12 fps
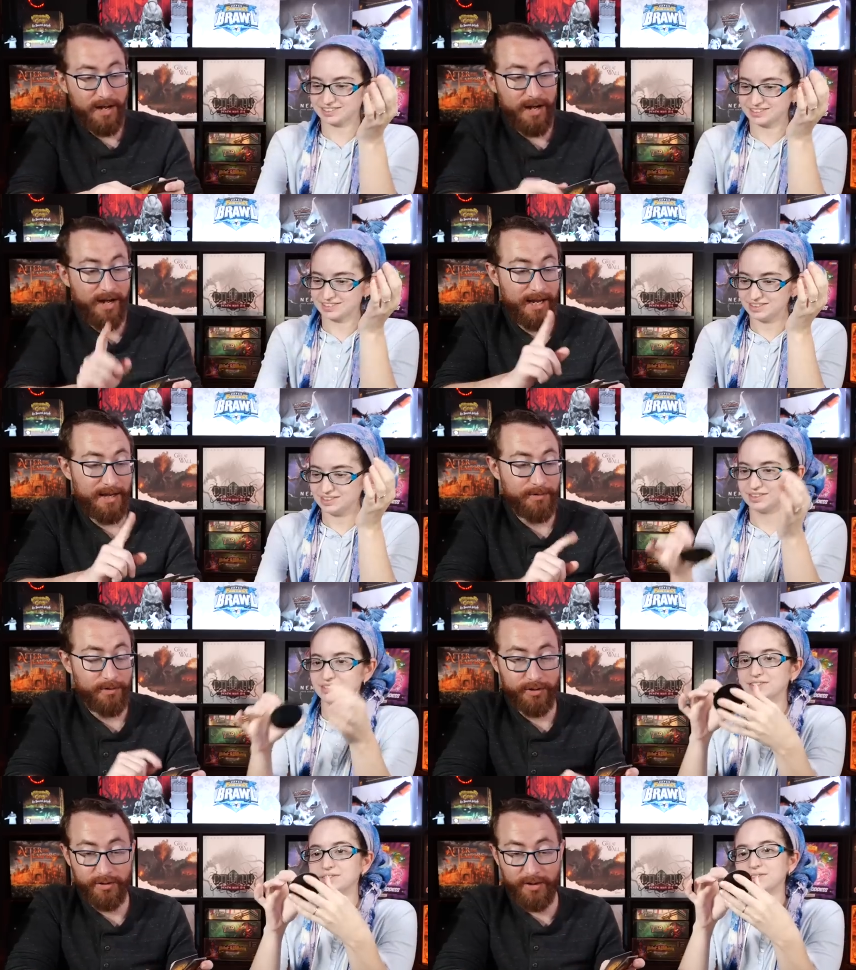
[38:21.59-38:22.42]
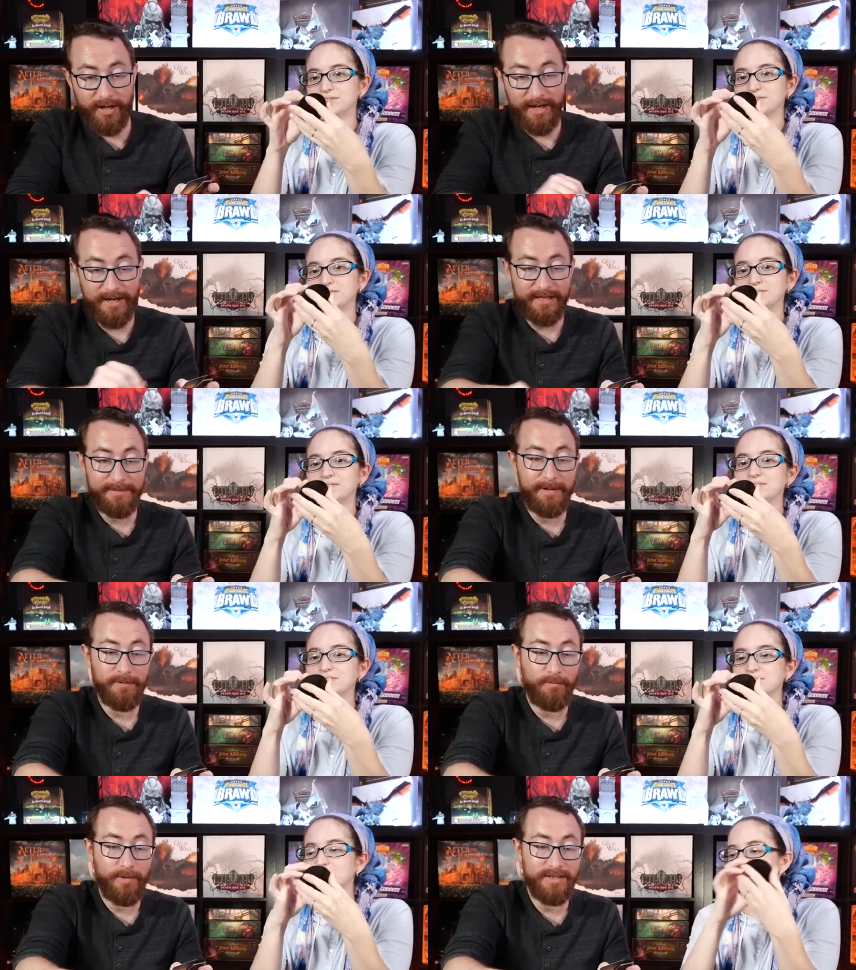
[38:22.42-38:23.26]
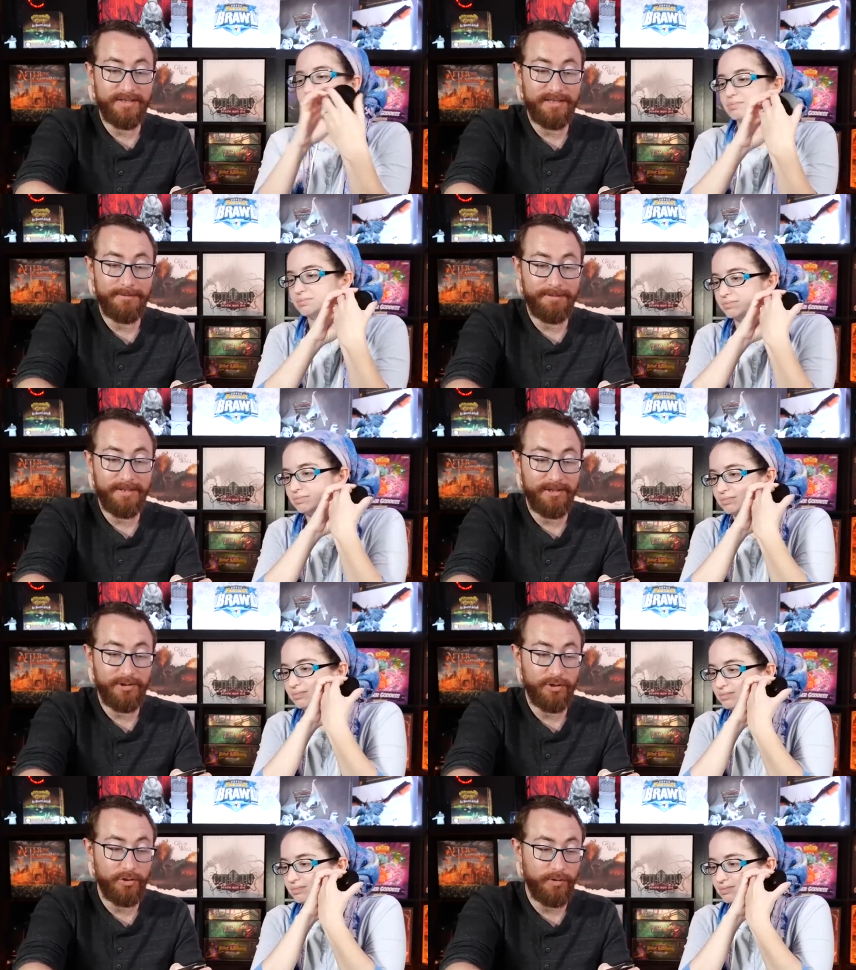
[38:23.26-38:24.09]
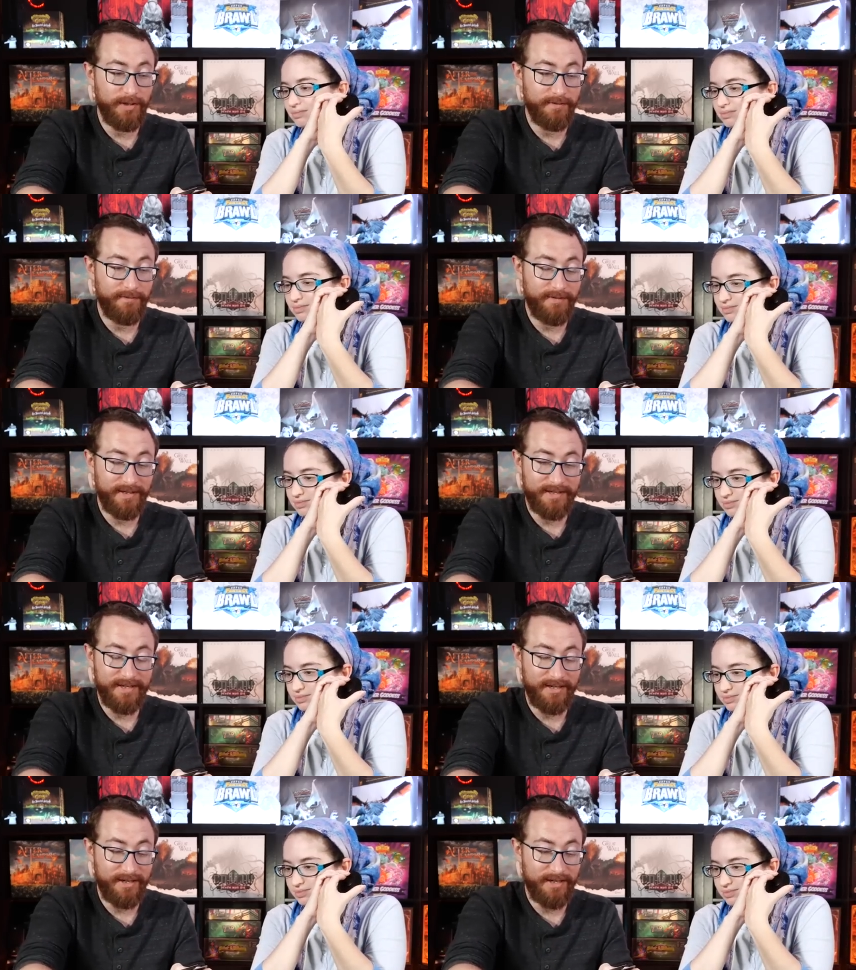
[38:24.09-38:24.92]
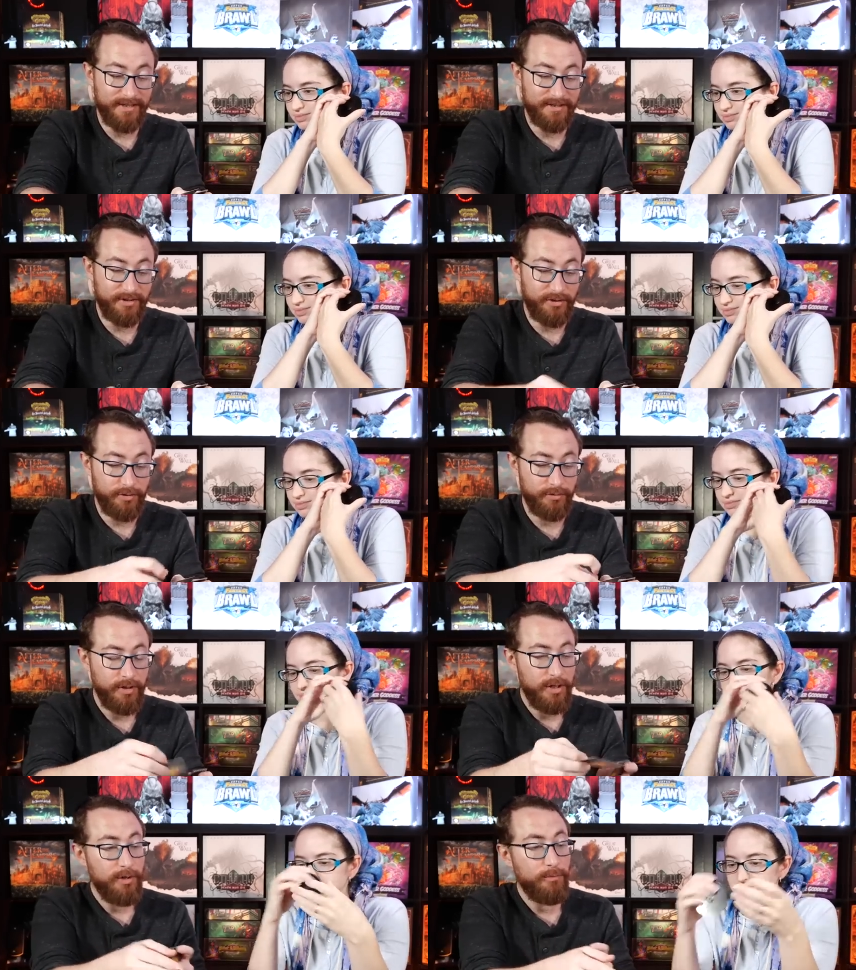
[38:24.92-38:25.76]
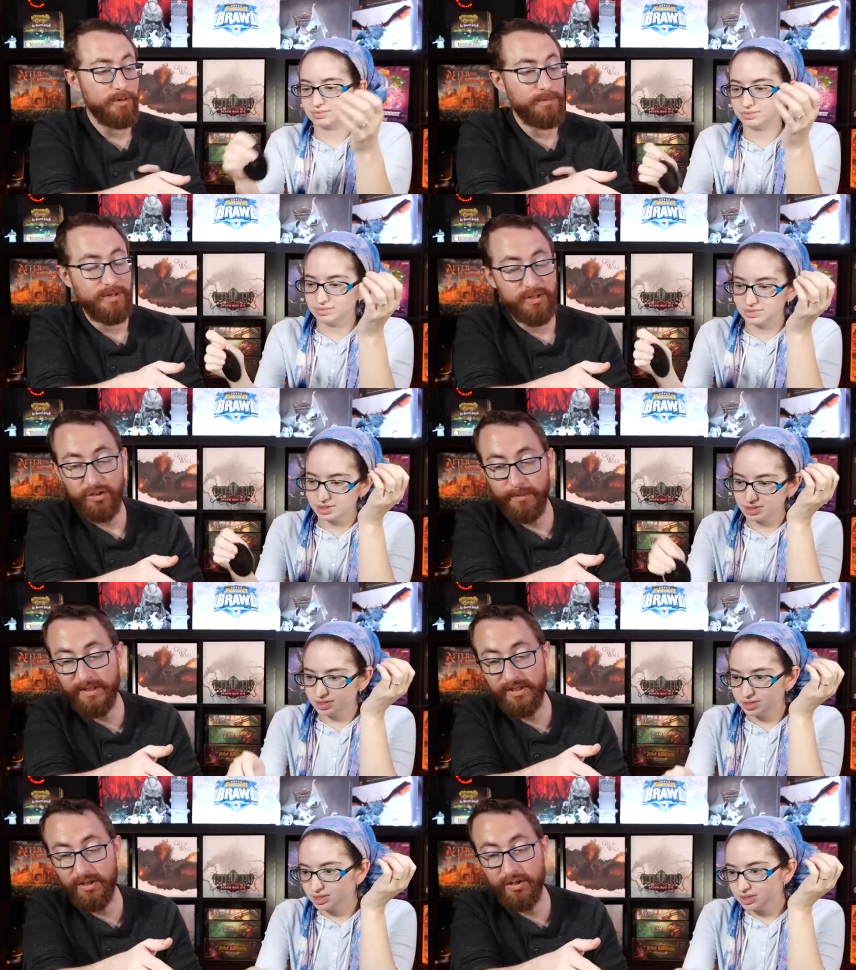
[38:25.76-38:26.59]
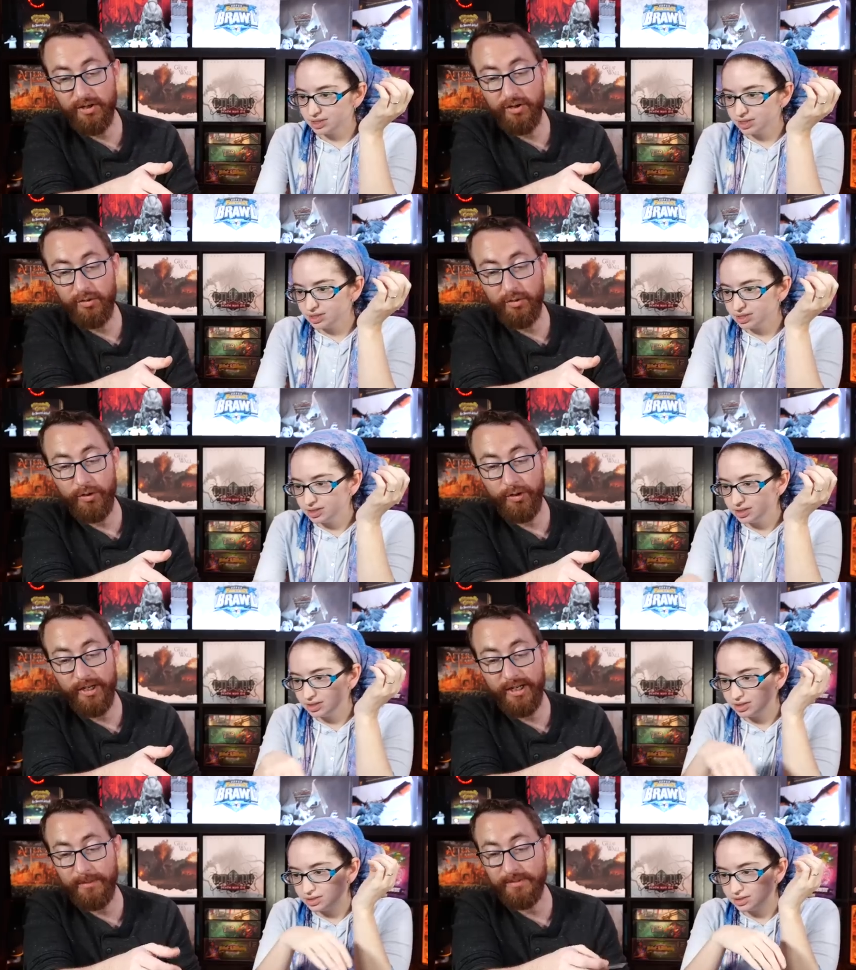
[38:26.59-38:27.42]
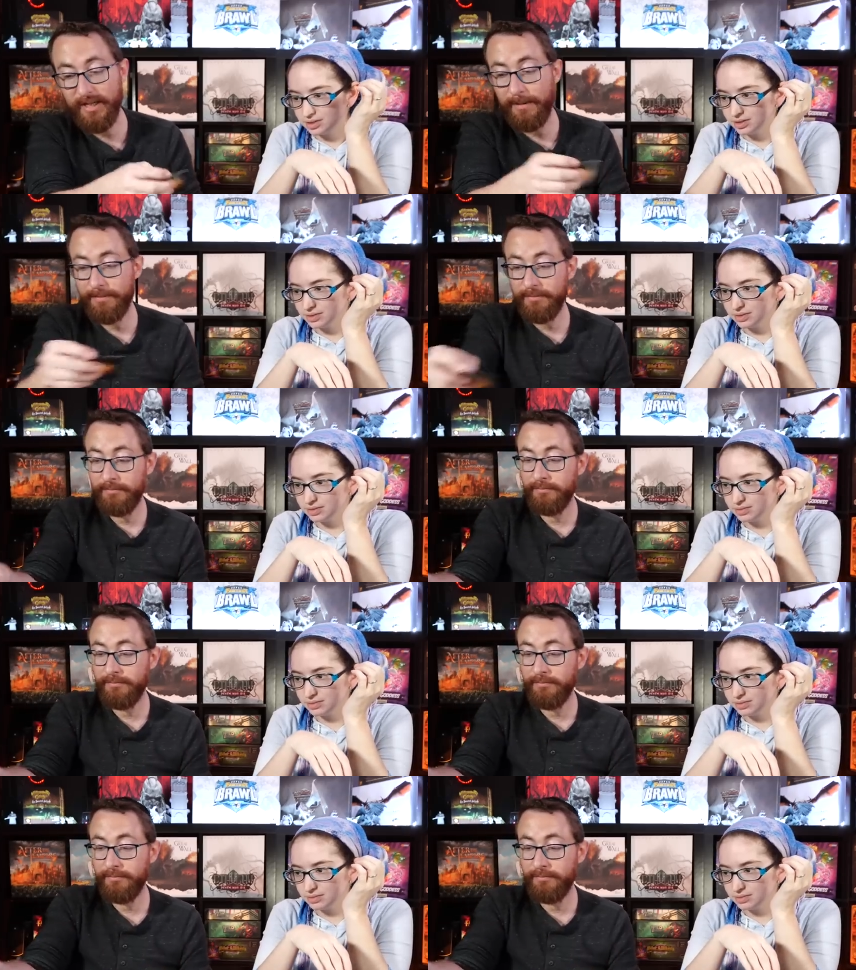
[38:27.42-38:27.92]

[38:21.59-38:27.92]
Speaker 1: I am going to go ahead and spend one CP to inflict concuss on you, which means you're basically going to ignore your income step.